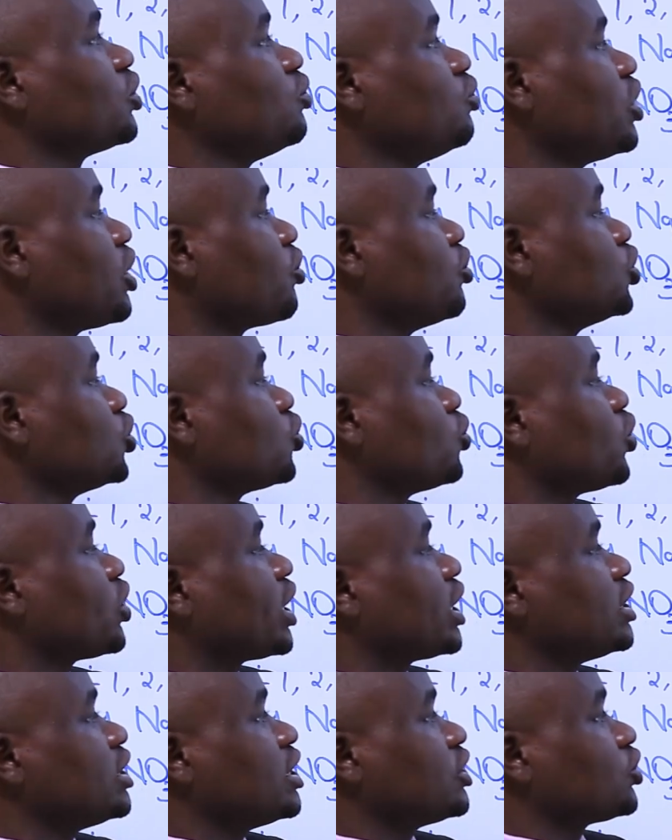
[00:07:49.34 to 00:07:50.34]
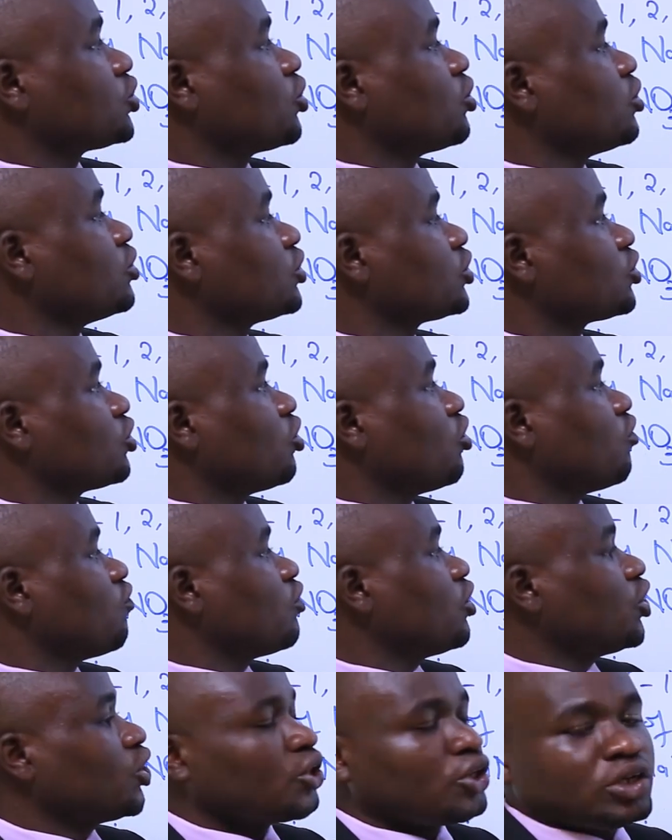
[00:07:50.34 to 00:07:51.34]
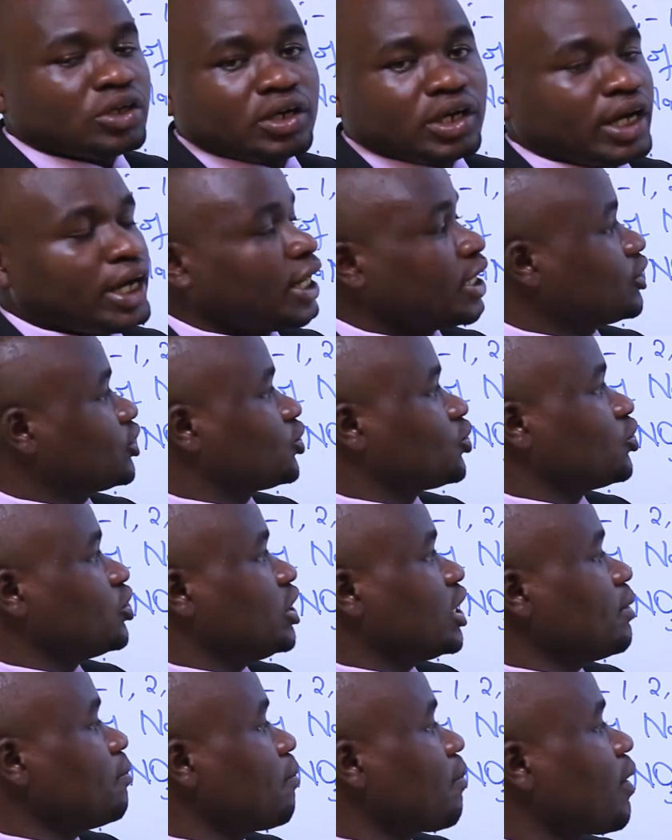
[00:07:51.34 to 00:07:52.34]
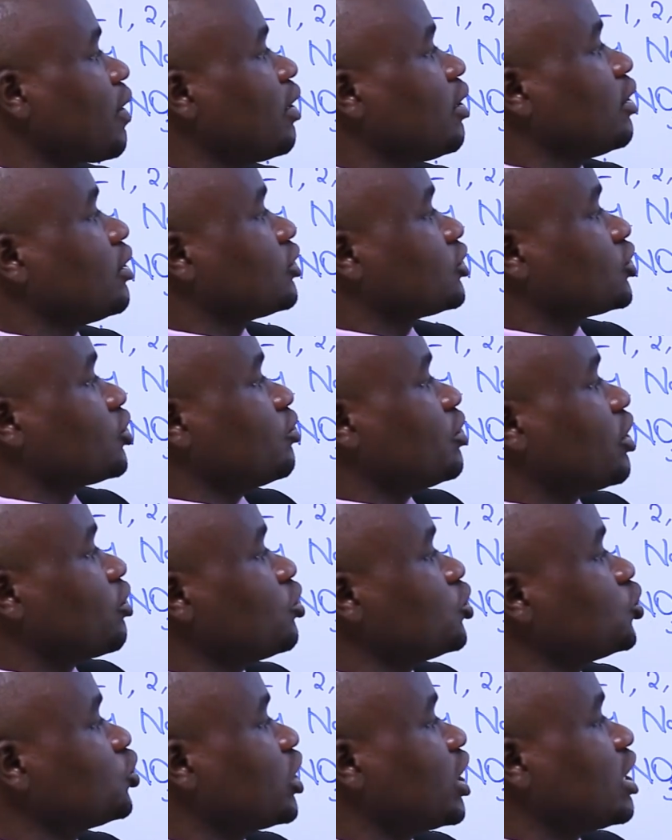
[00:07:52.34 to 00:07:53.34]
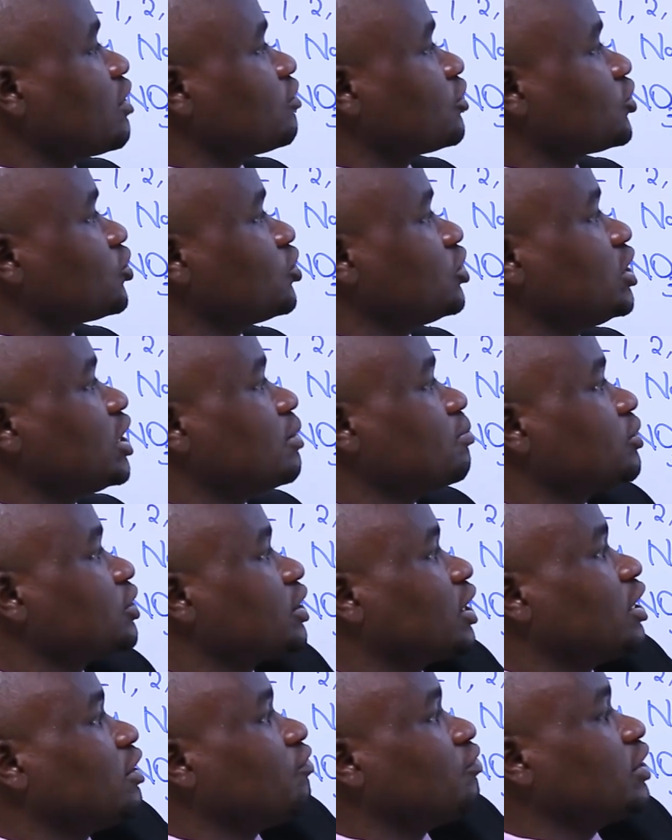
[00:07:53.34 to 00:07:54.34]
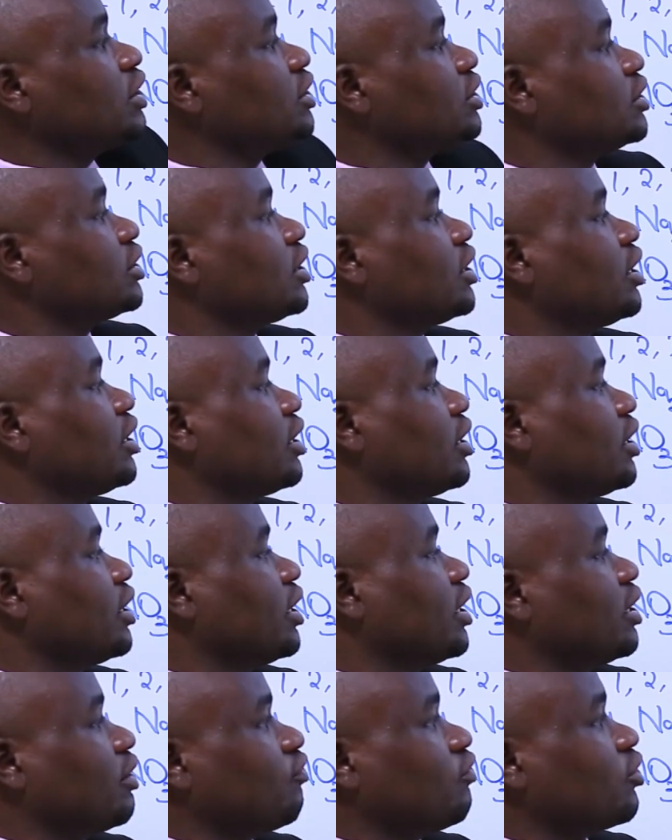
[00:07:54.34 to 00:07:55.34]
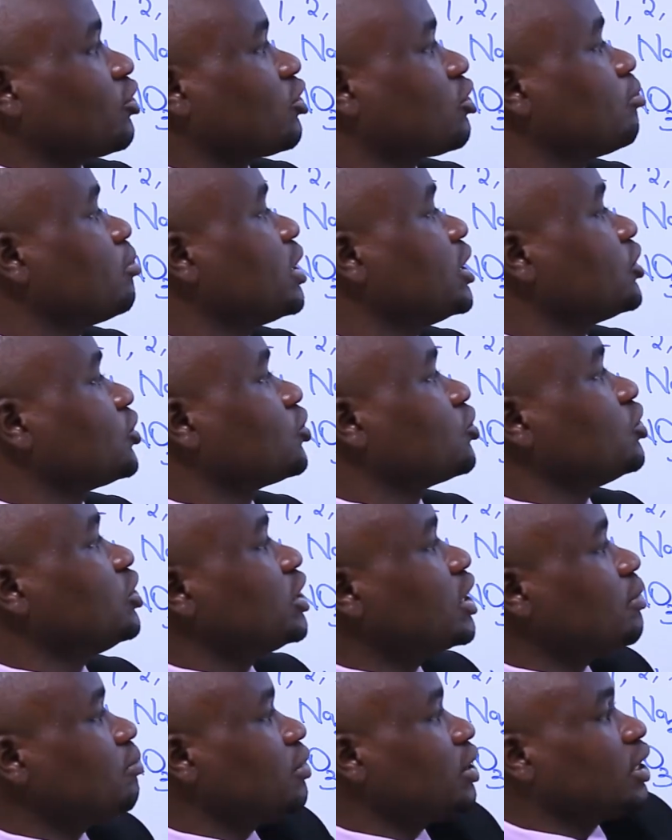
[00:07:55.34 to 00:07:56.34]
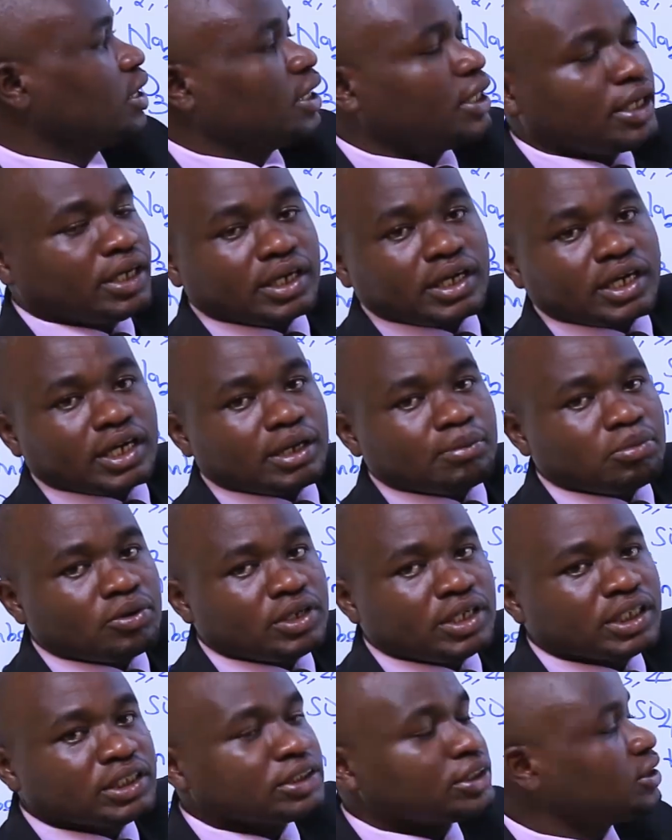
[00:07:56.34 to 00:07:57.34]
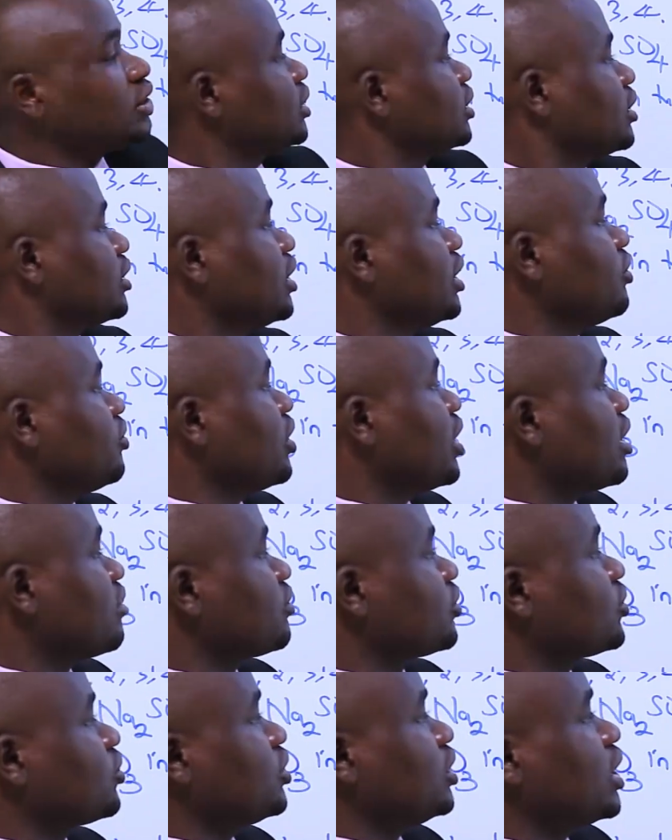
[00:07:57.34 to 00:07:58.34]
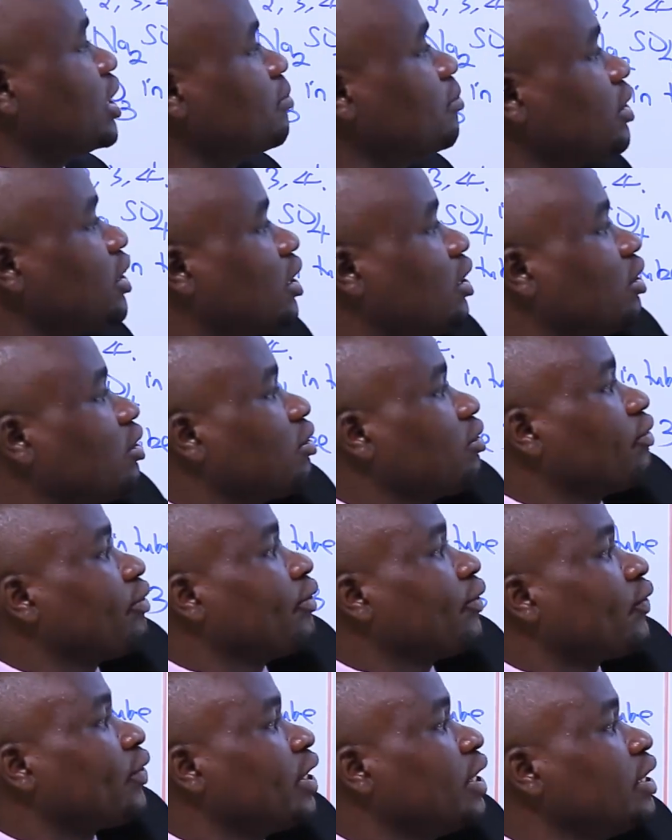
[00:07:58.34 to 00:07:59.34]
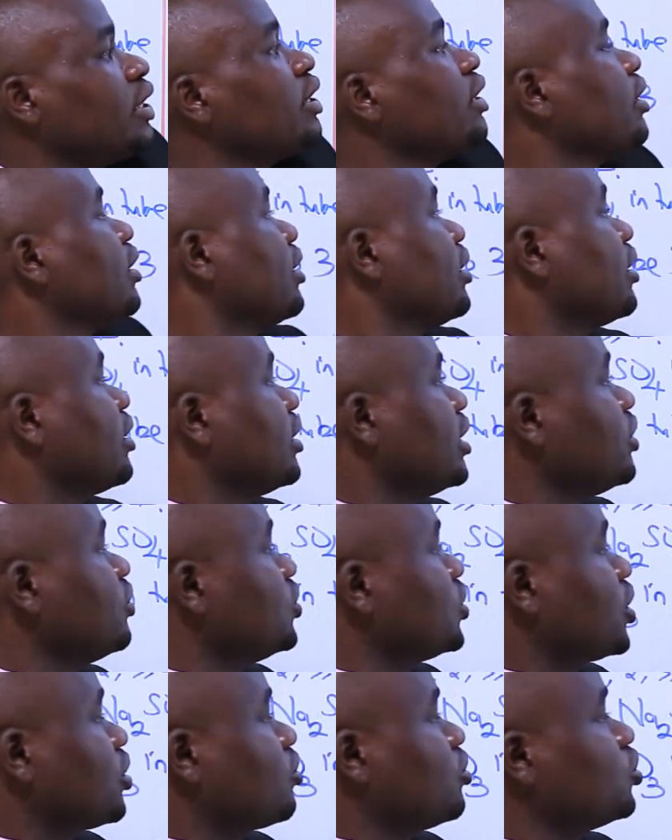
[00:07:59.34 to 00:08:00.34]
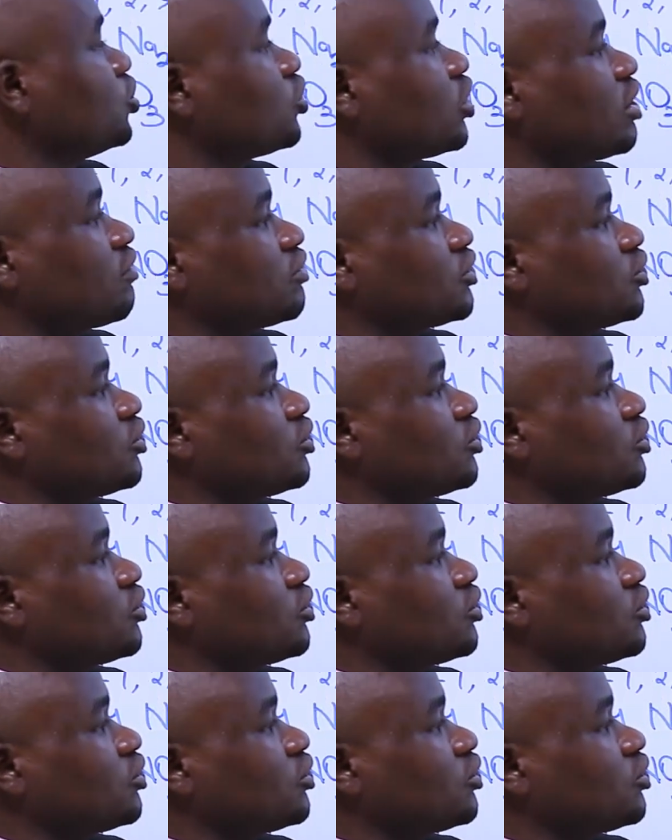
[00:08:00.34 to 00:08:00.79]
one, we are going to look at the salts of sodium. So we are going to have sodium sulfate, followed by sodium carbonate. Then we have sodium chloride. Then we are going to have